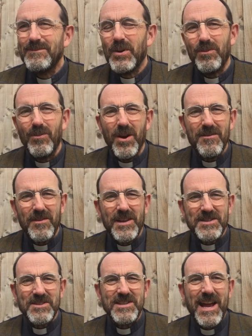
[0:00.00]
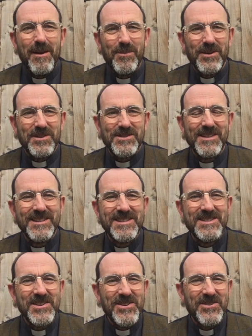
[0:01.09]
But one of the things that's happened
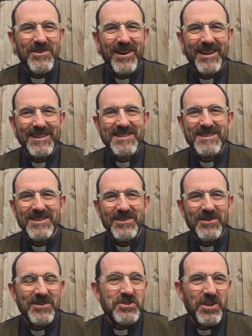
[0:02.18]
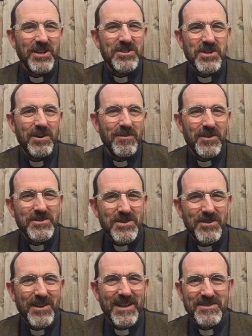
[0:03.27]
to the church over the
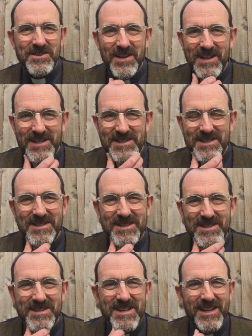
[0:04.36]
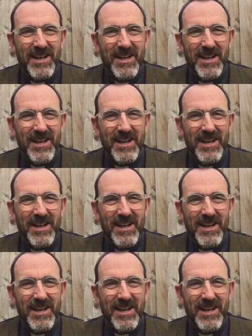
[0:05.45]
2,000 years is that